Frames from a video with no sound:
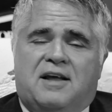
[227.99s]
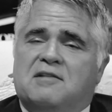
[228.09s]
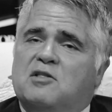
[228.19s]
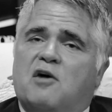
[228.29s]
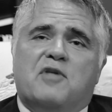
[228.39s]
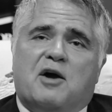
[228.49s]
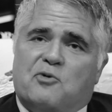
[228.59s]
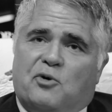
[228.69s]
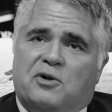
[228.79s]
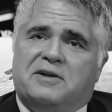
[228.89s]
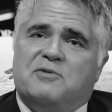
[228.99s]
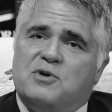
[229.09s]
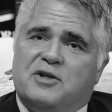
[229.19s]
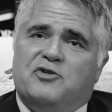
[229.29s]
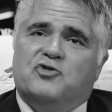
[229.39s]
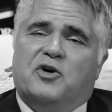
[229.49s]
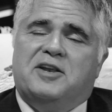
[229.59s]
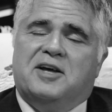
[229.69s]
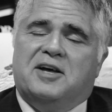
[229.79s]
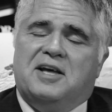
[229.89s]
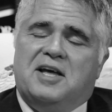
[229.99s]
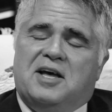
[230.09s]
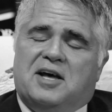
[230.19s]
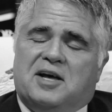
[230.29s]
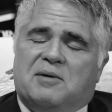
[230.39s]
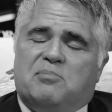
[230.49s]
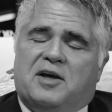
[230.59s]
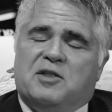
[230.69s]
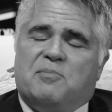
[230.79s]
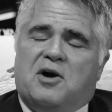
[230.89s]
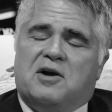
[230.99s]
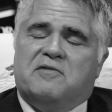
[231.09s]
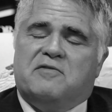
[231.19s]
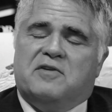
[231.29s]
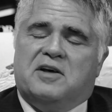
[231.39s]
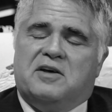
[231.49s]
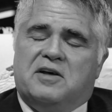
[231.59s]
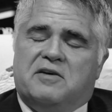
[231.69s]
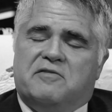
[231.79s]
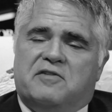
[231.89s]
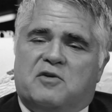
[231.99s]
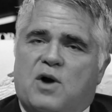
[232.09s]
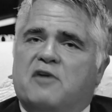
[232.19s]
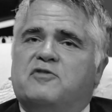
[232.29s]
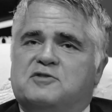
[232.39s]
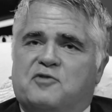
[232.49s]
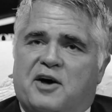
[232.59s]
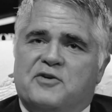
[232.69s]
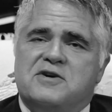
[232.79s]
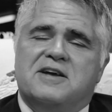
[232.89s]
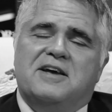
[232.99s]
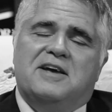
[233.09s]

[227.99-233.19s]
I loved that role and I really enjoyed uh, uh, playing the part of, uh, of Ralphie's father.